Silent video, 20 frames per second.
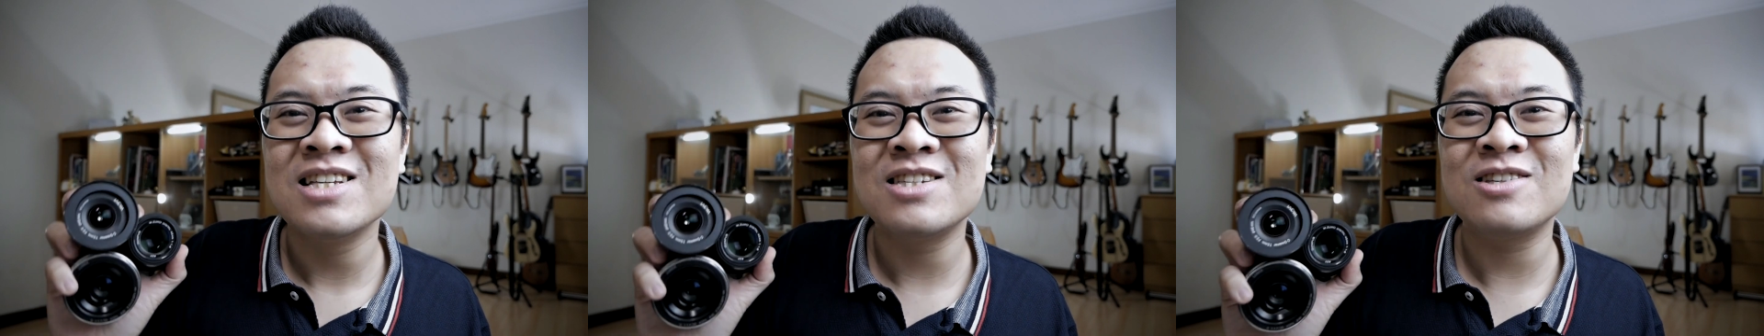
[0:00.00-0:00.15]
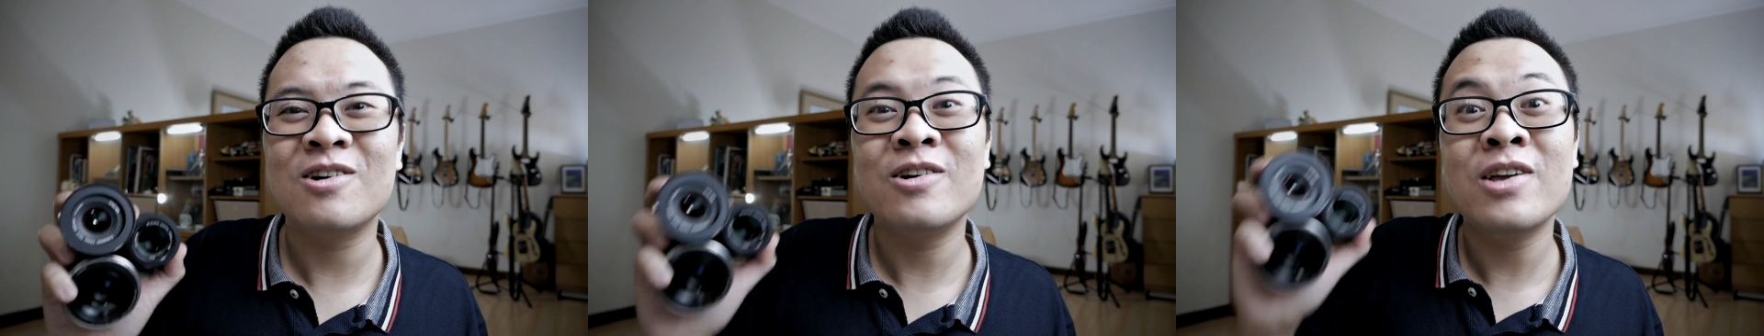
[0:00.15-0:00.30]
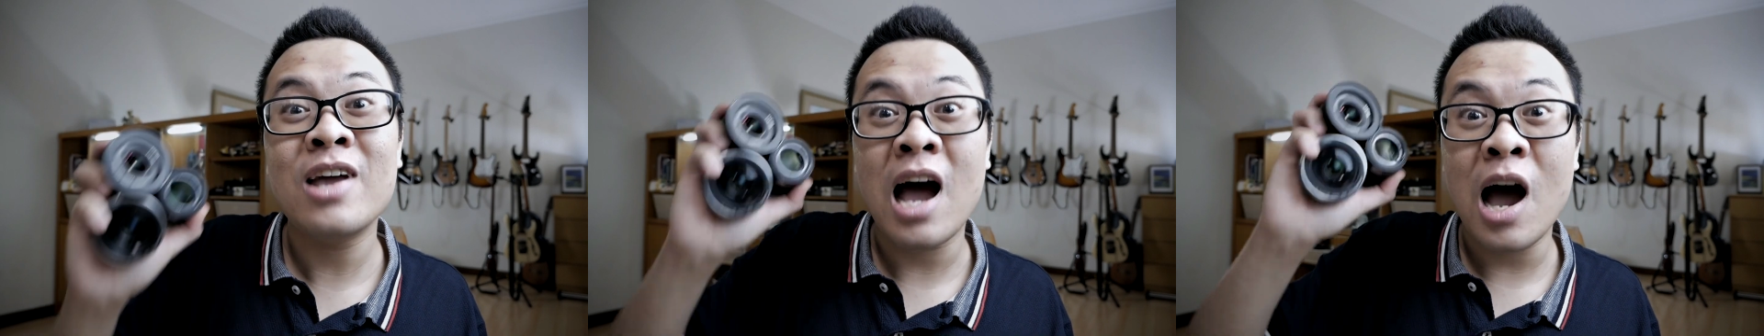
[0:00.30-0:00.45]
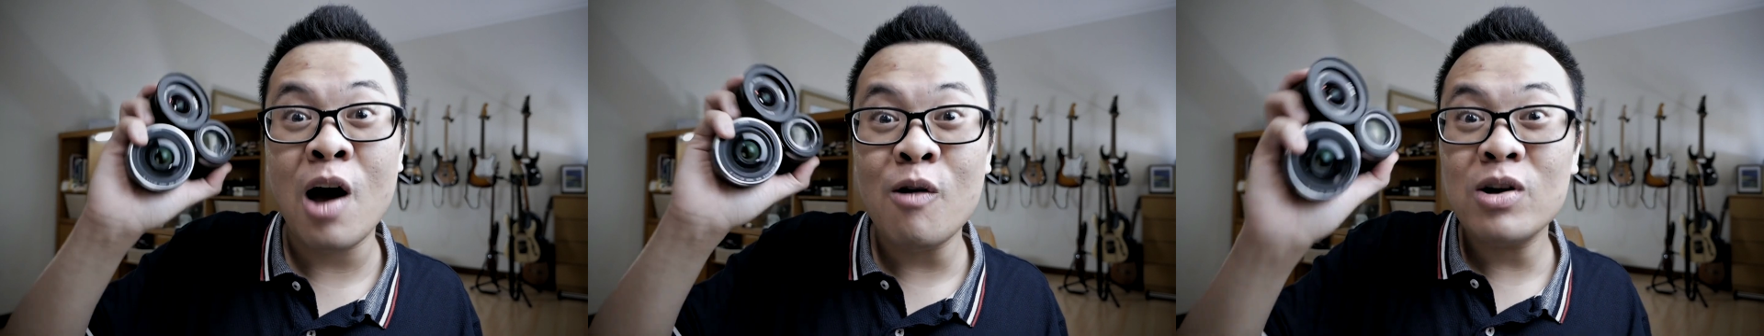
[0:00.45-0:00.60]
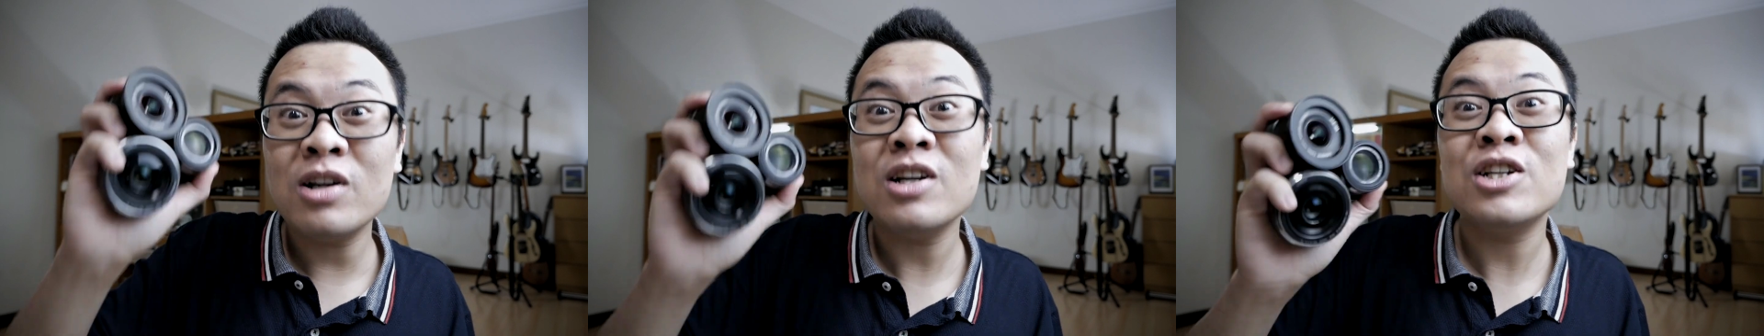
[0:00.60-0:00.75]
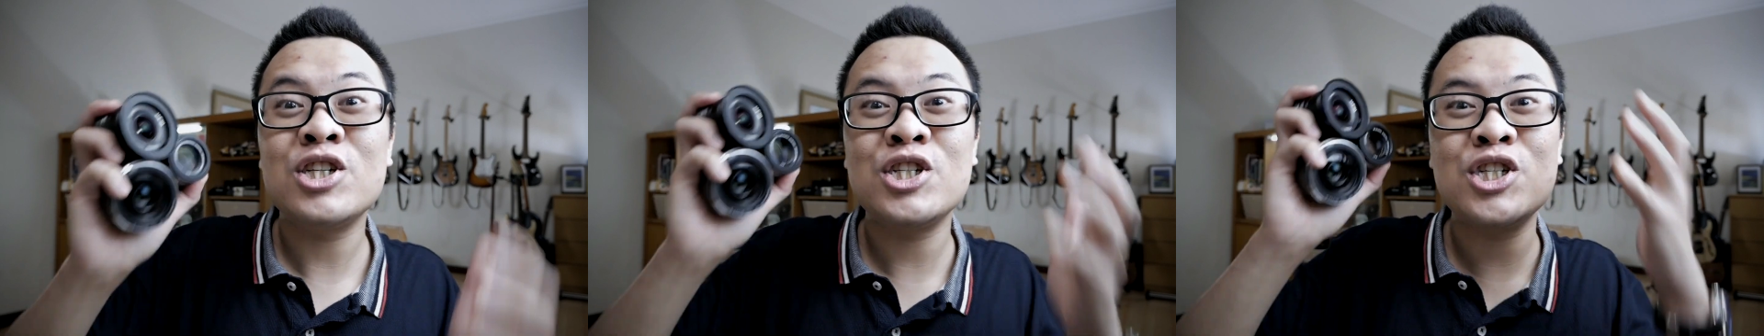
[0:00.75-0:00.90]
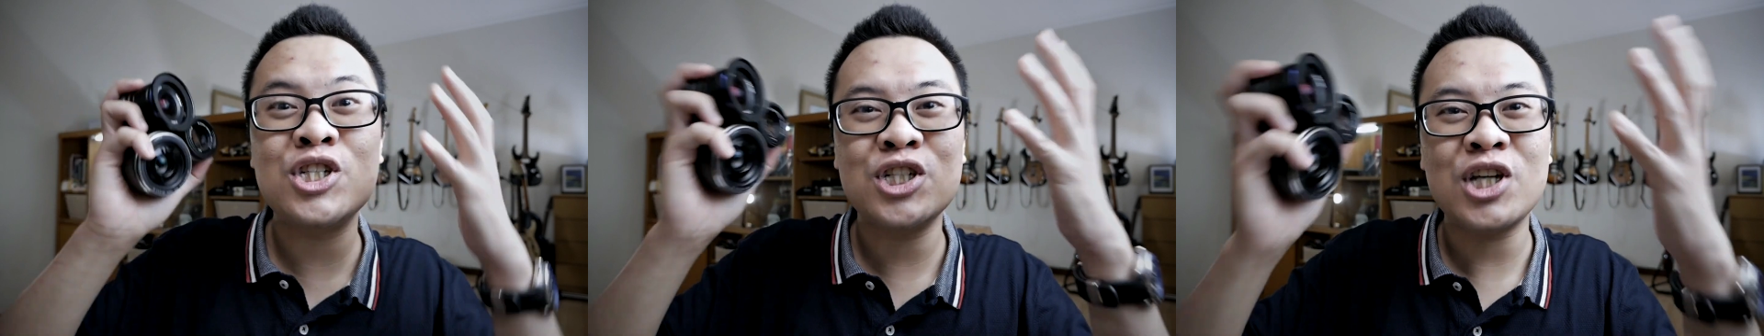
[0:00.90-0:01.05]
So yeah, I want
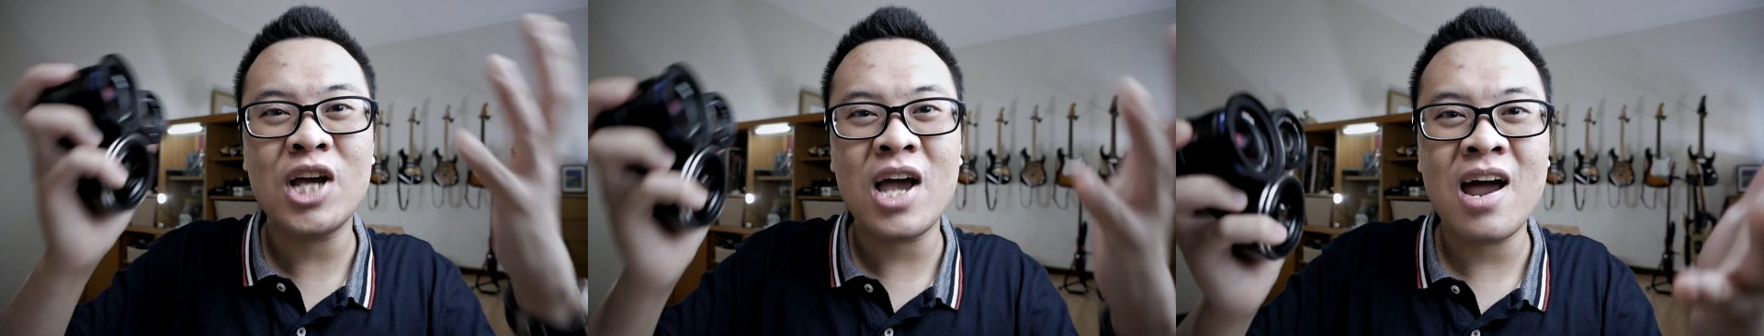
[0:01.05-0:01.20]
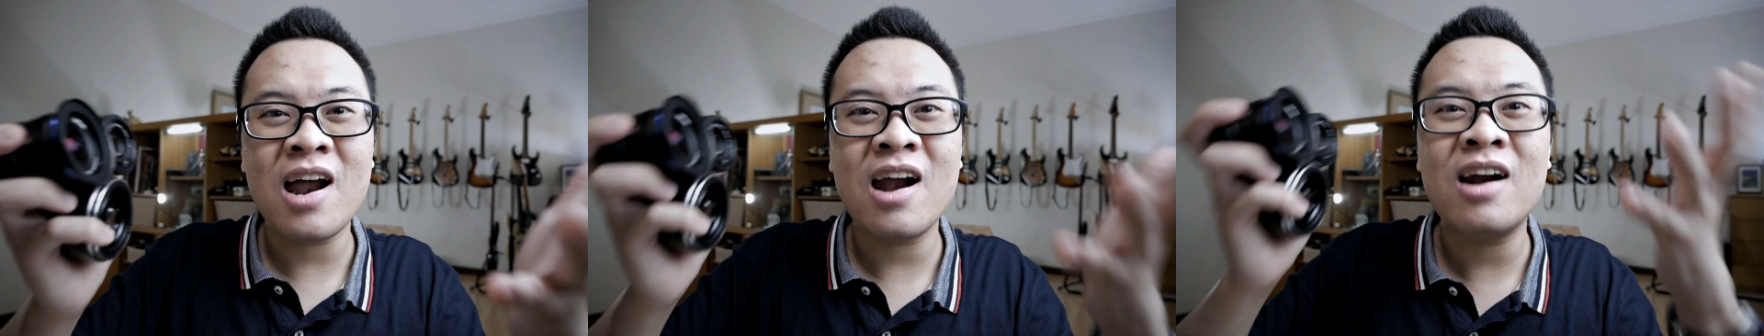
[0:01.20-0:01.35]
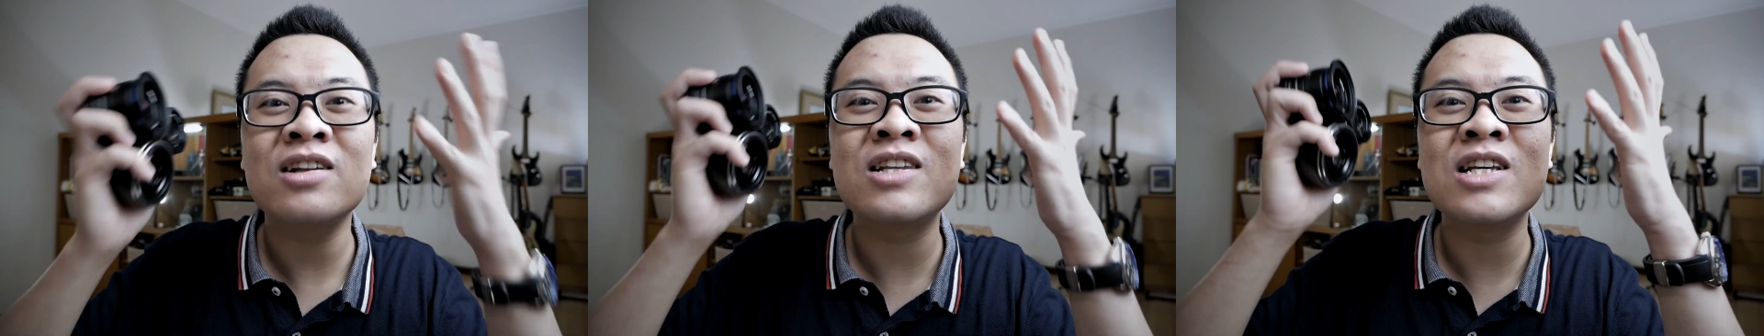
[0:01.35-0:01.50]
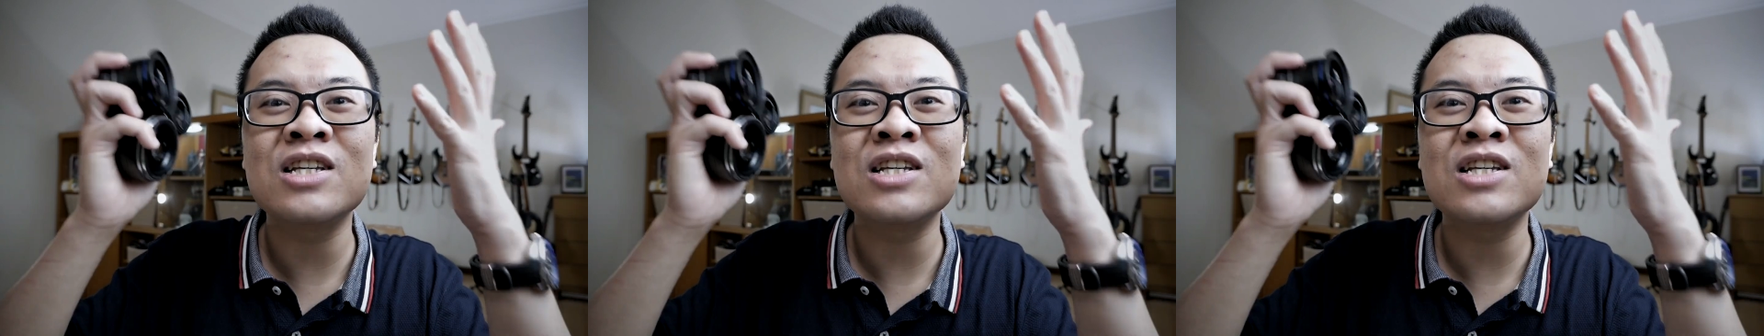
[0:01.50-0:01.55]
to share